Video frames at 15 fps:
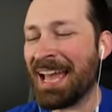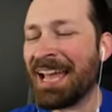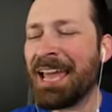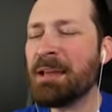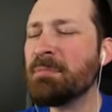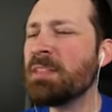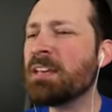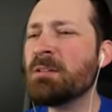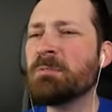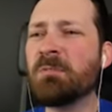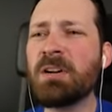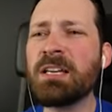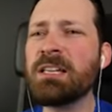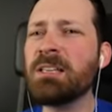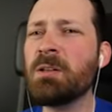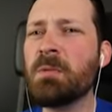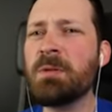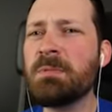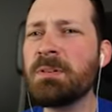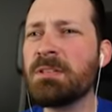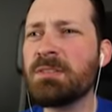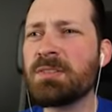that game that can really
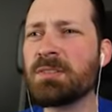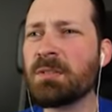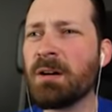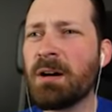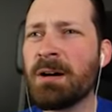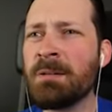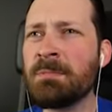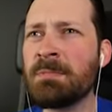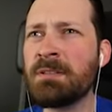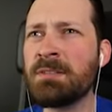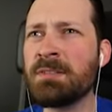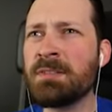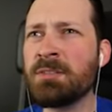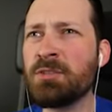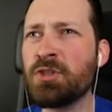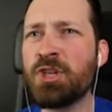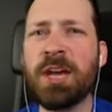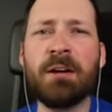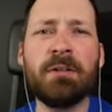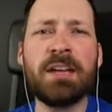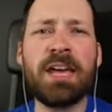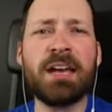only be described as a
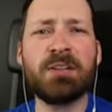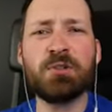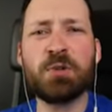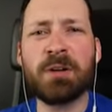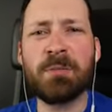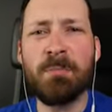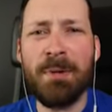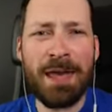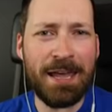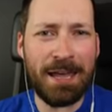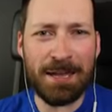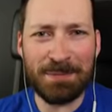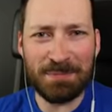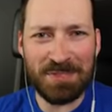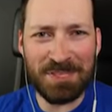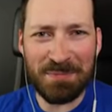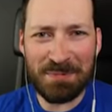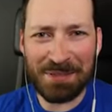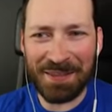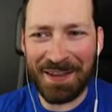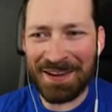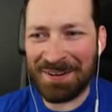geriatric mayhem
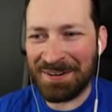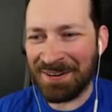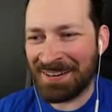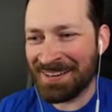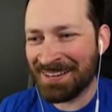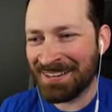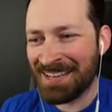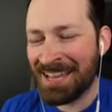simulator.